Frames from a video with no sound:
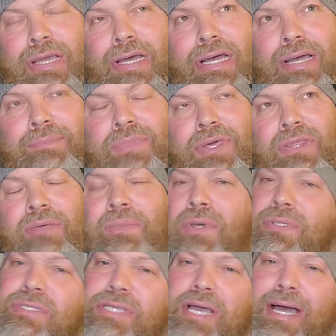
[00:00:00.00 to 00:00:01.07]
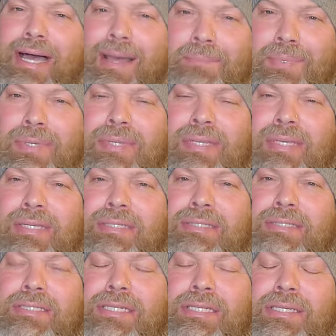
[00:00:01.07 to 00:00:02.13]
um, they're the most
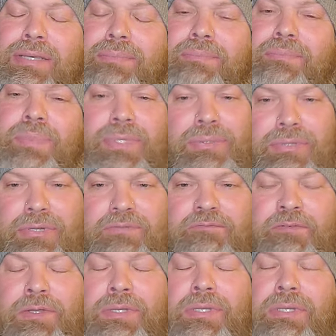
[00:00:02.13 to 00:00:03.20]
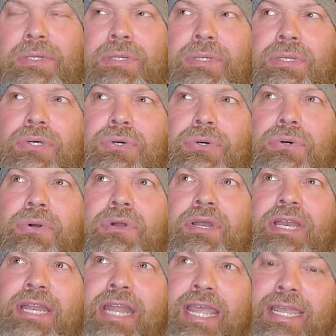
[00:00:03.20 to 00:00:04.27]
opulent, beautiful,
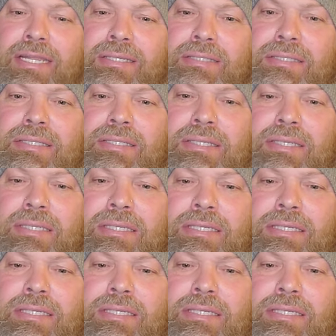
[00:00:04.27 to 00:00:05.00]
ornate,